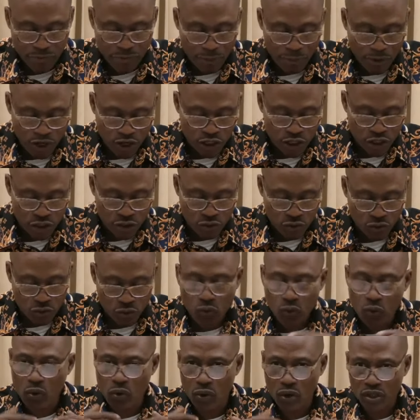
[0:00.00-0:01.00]
among you
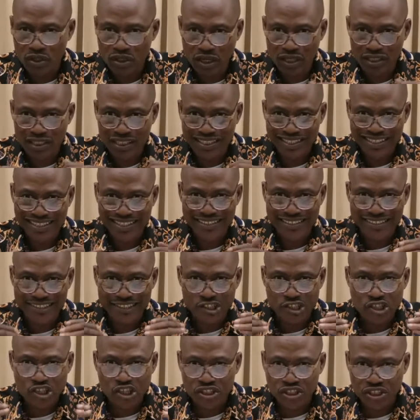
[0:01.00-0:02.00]
who hold on to the
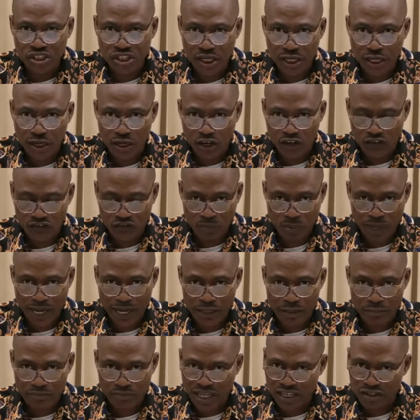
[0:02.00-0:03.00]
teaching of
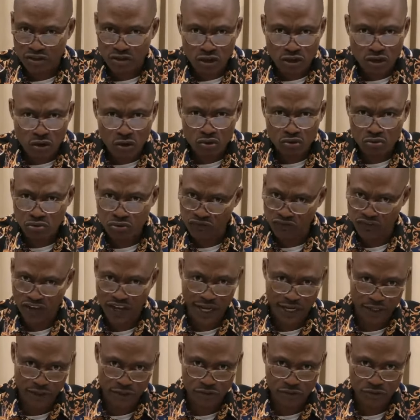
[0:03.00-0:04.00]
Balaam. Now, don't go too
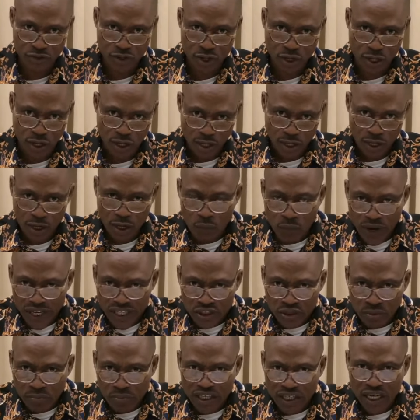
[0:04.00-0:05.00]
fast.
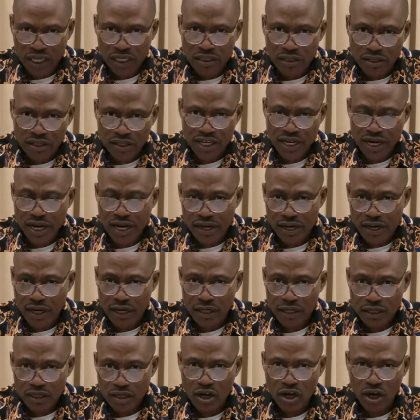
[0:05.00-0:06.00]
When you begin to
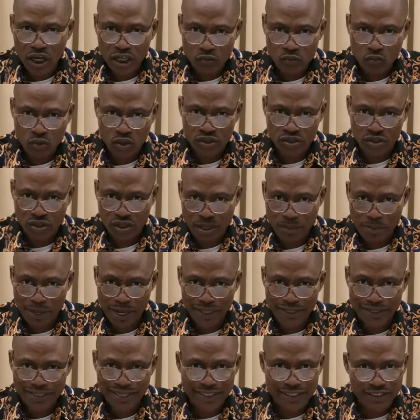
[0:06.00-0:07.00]
hear God's word talk
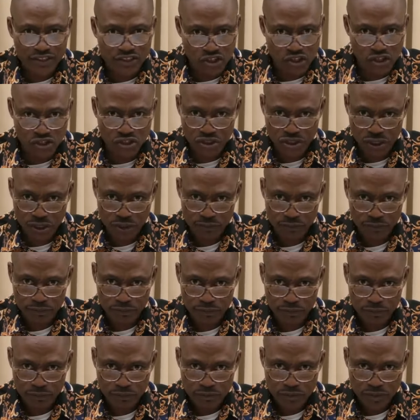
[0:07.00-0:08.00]
about teaching,
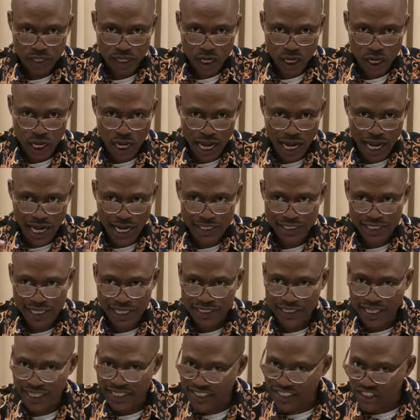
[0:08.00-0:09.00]
and
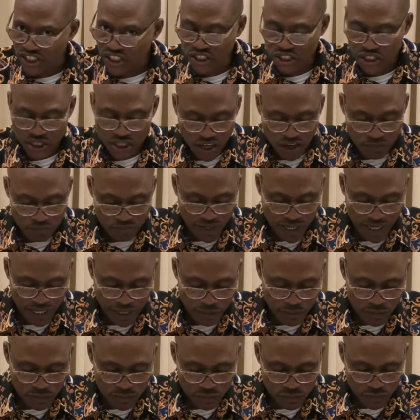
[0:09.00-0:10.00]
then it says teaching of
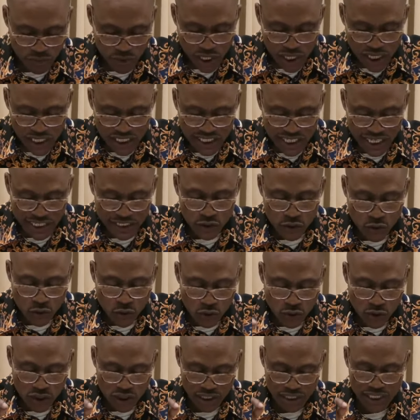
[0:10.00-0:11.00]
Balaam, it says,
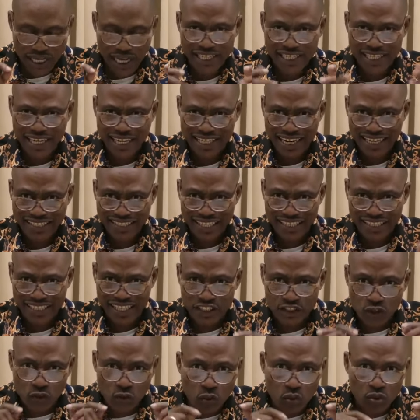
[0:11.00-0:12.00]
and then it
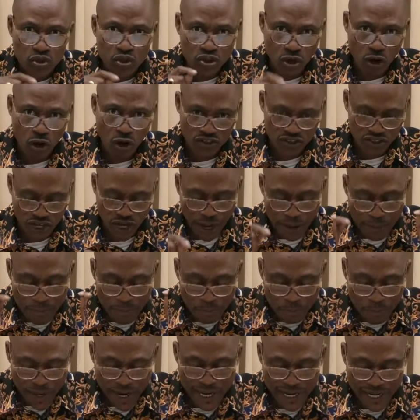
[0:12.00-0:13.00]
says, who taught
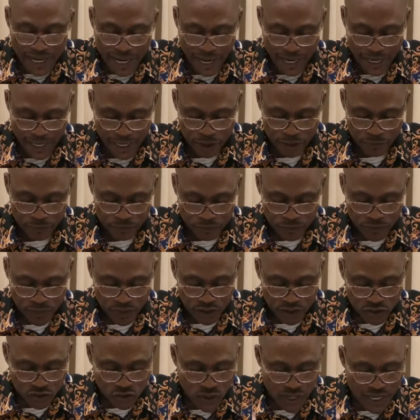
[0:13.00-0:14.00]
Balak
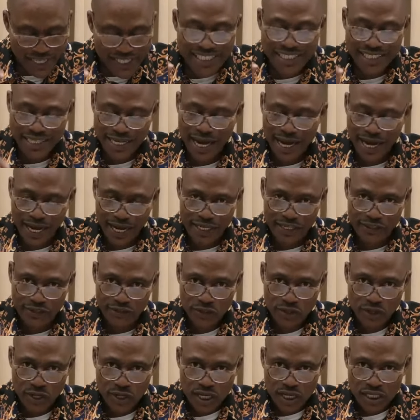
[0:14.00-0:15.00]
to
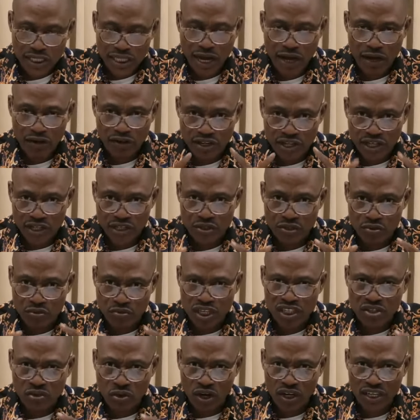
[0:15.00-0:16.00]
entice? Now,
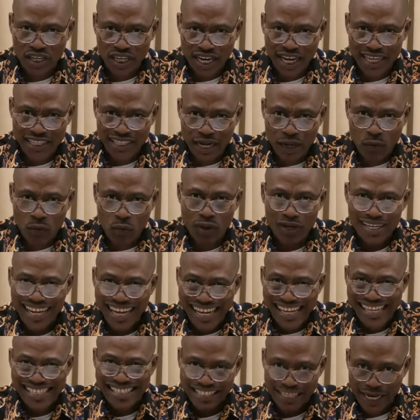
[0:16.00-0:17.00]
you need to underline that
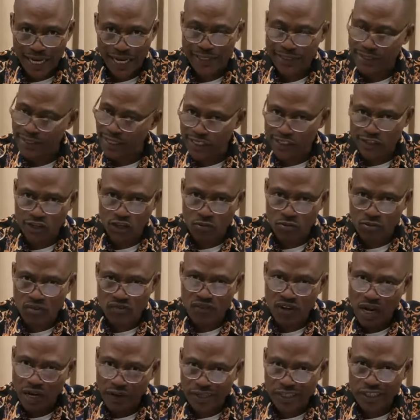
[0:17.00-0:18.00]
word entice. It's going to
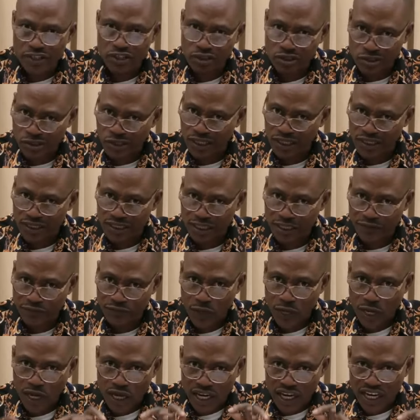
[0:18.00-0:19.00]
be very
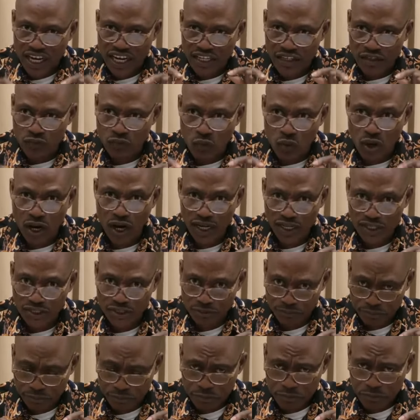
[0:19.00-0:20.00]
instructive in
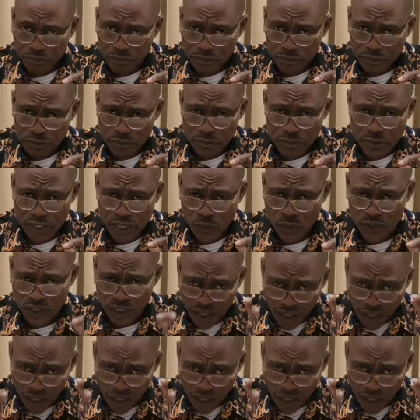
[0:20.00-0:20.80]
what we're